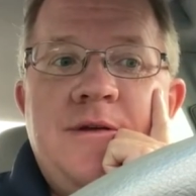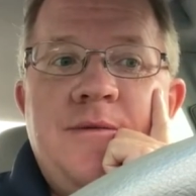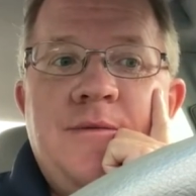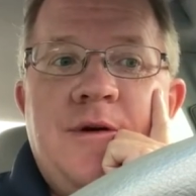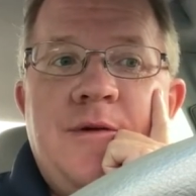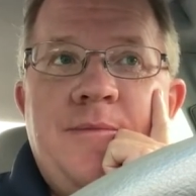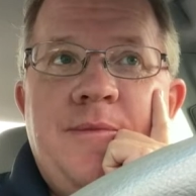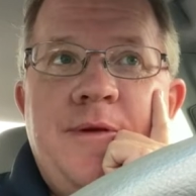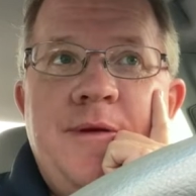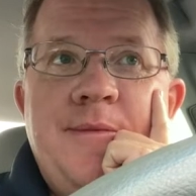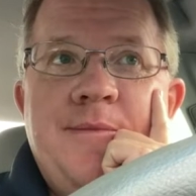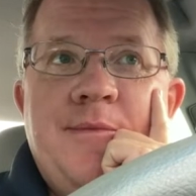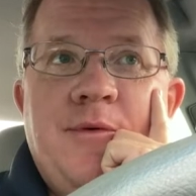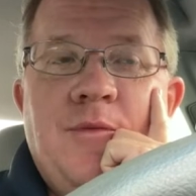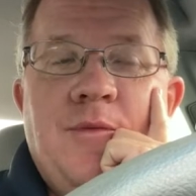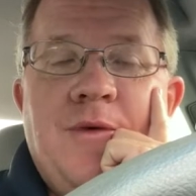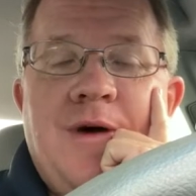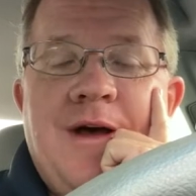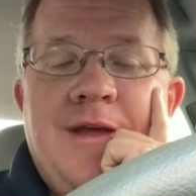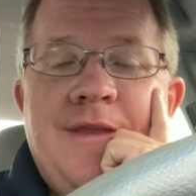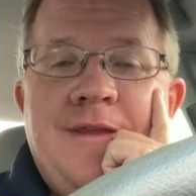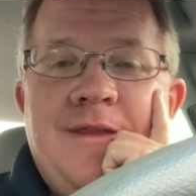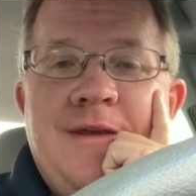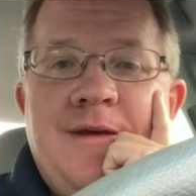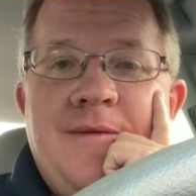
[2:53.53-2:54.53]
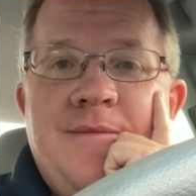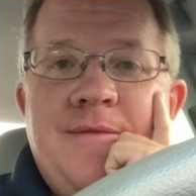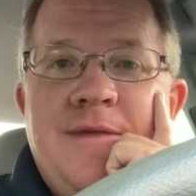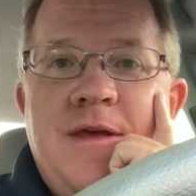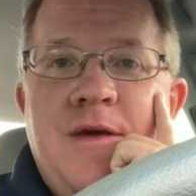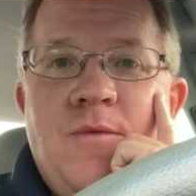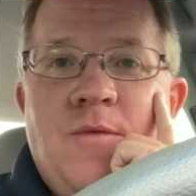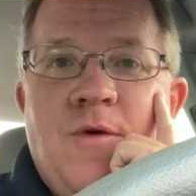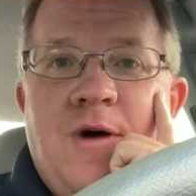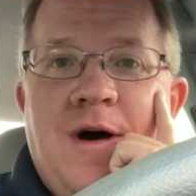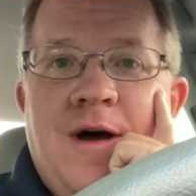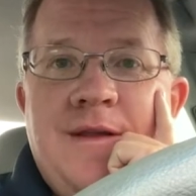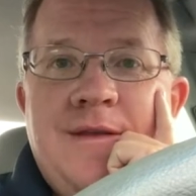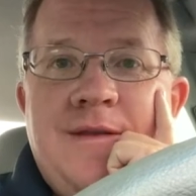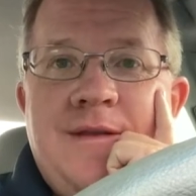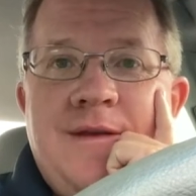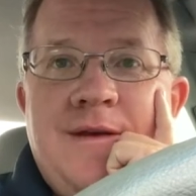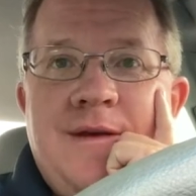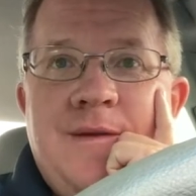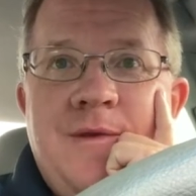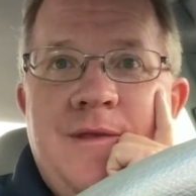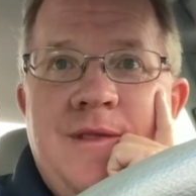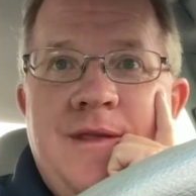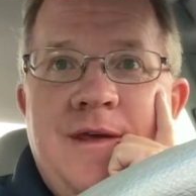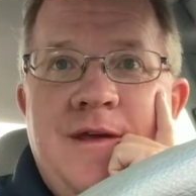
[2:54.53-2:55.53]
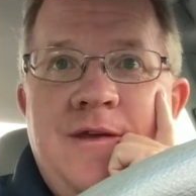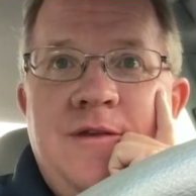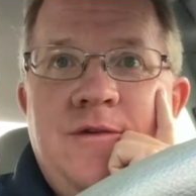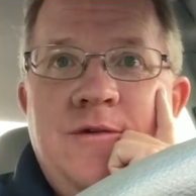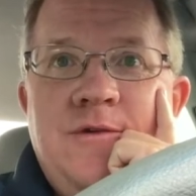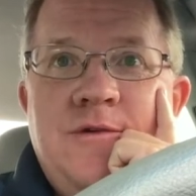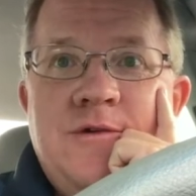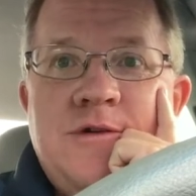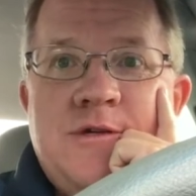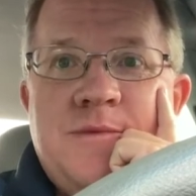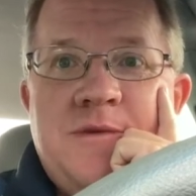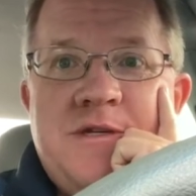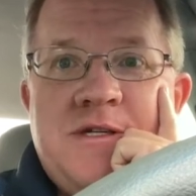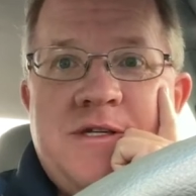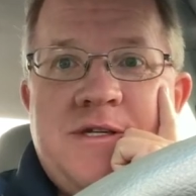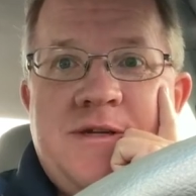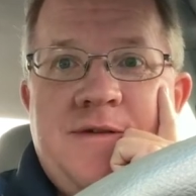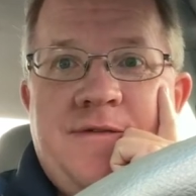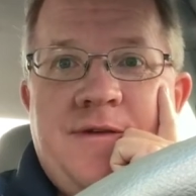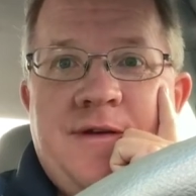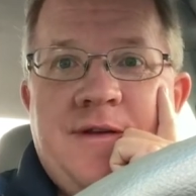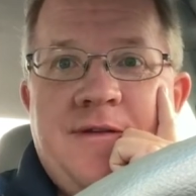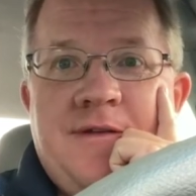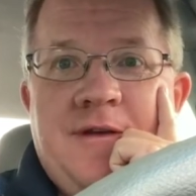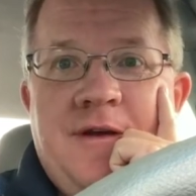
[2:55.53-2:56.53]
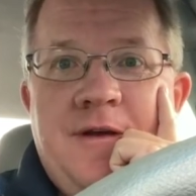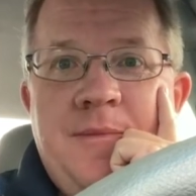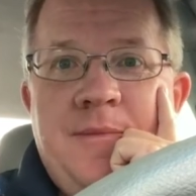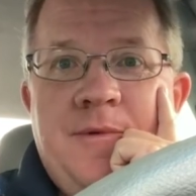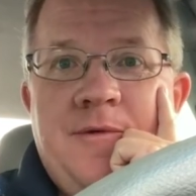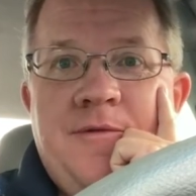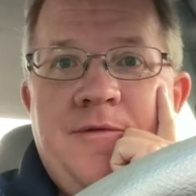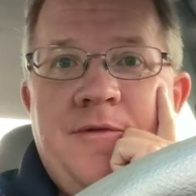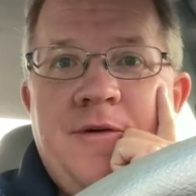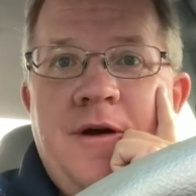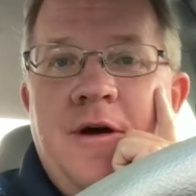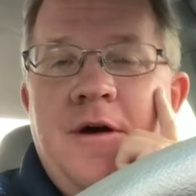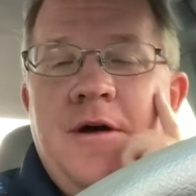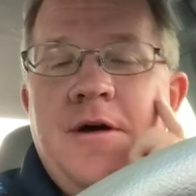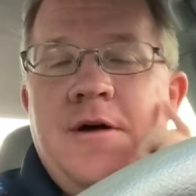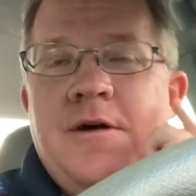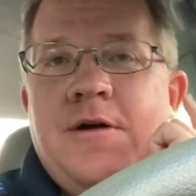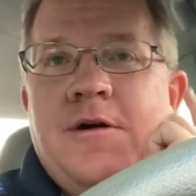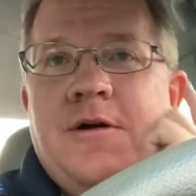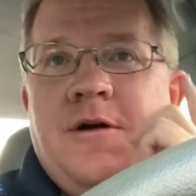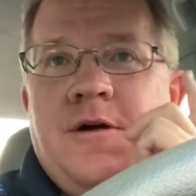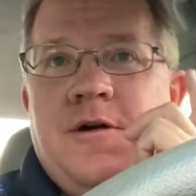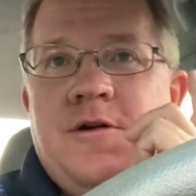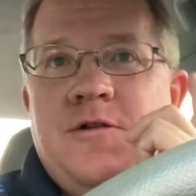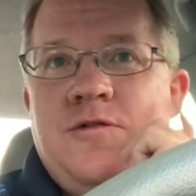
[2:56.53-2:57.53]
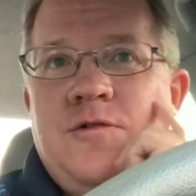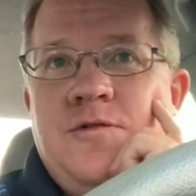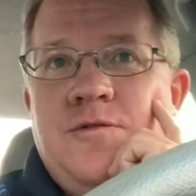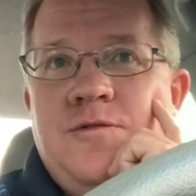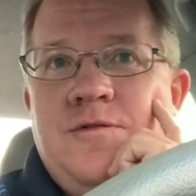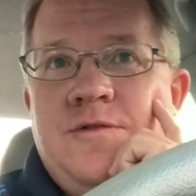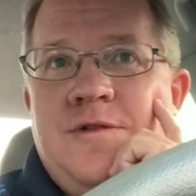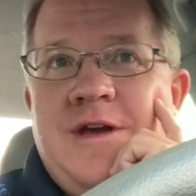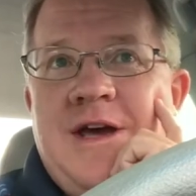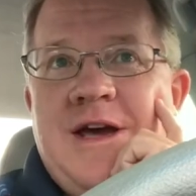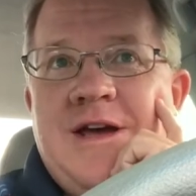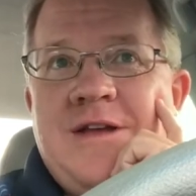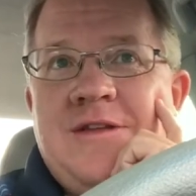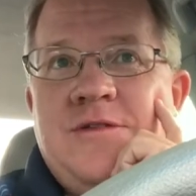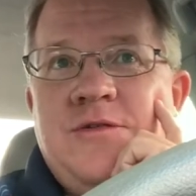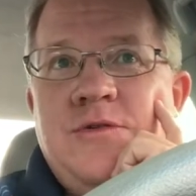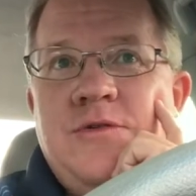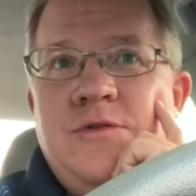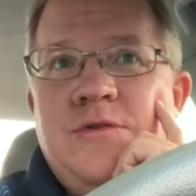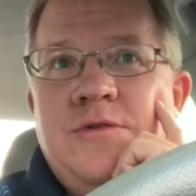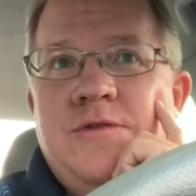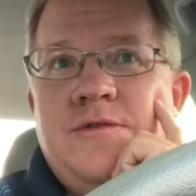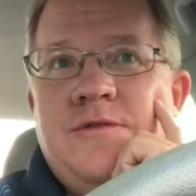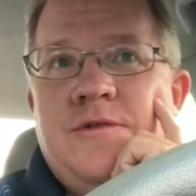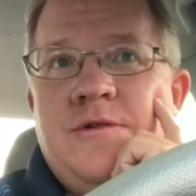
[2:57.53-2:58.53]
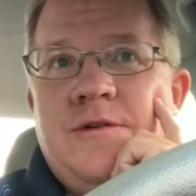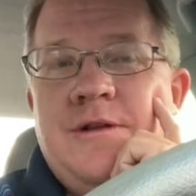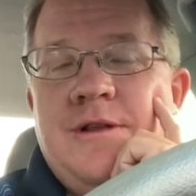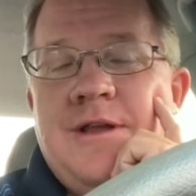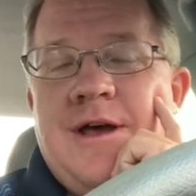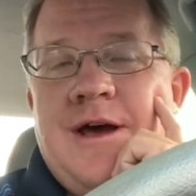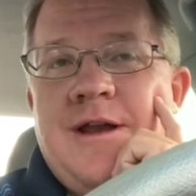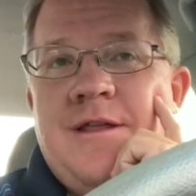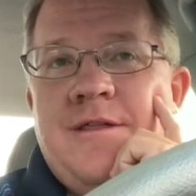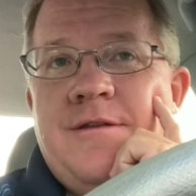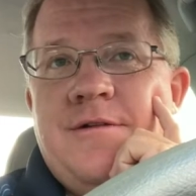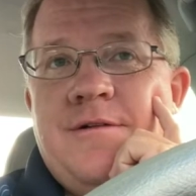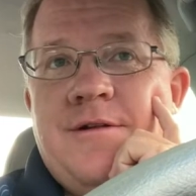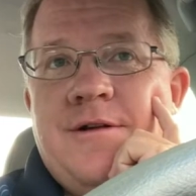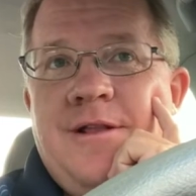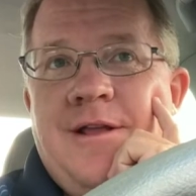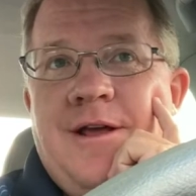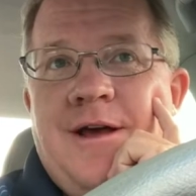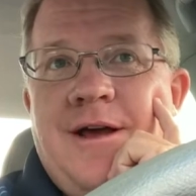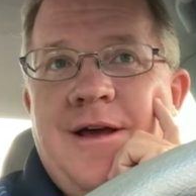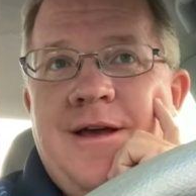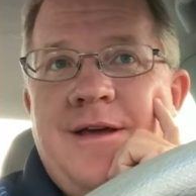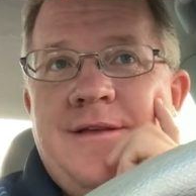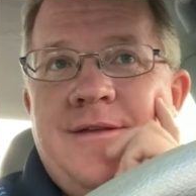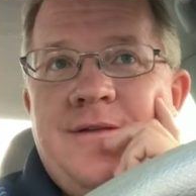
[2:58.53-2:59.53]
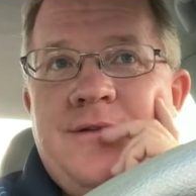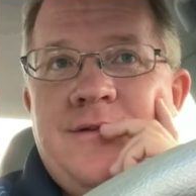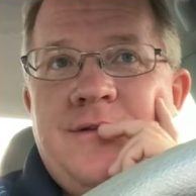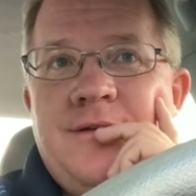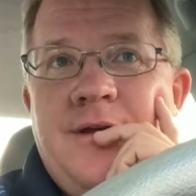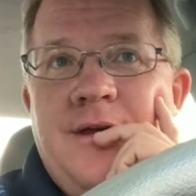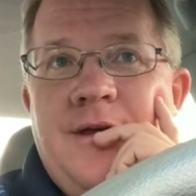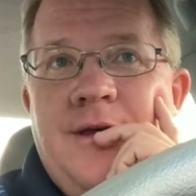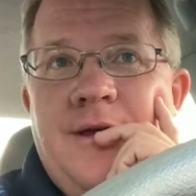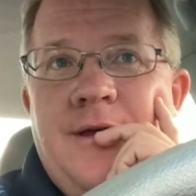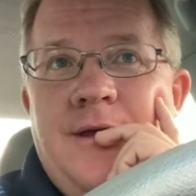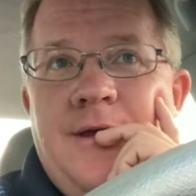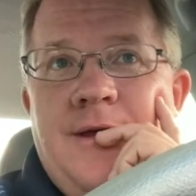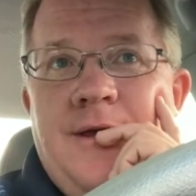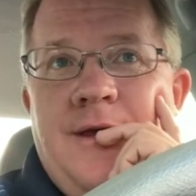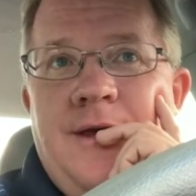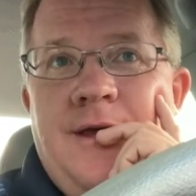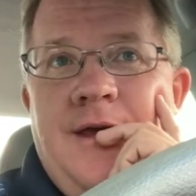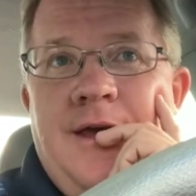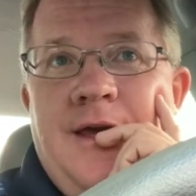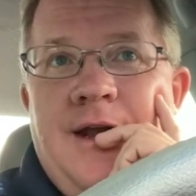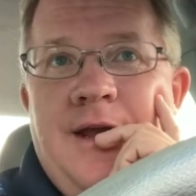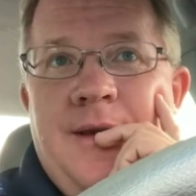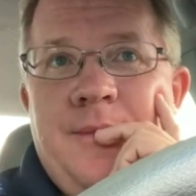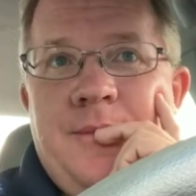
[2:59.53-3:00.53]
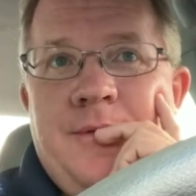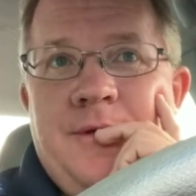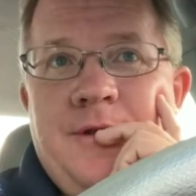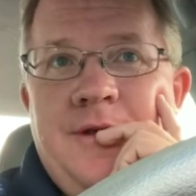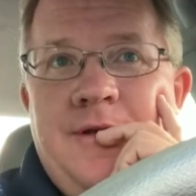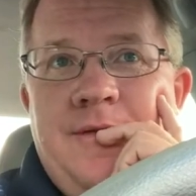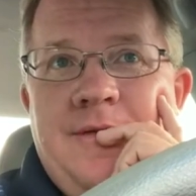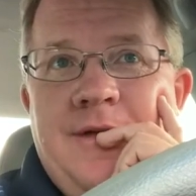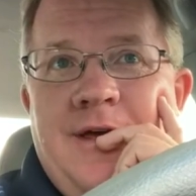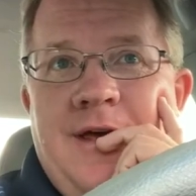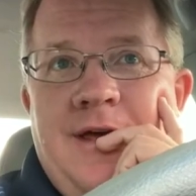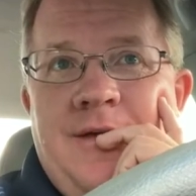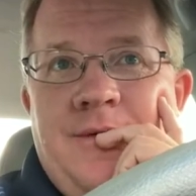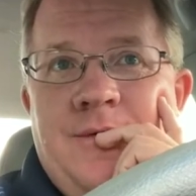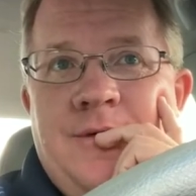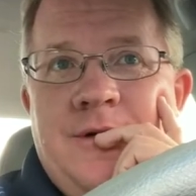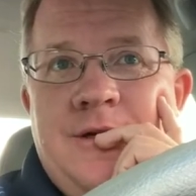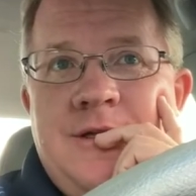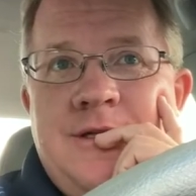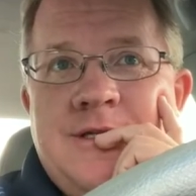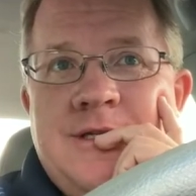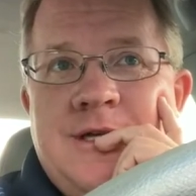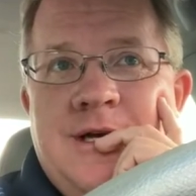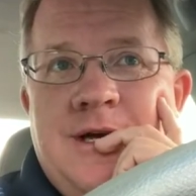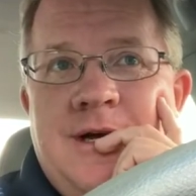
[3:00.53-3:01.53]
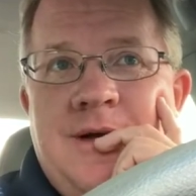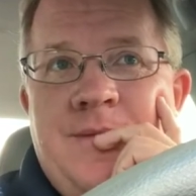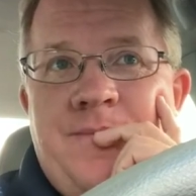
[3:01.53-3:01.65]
When people want them, they want them, and they do specific type of cartoon tattoos for a lot of their clients. And I believe that was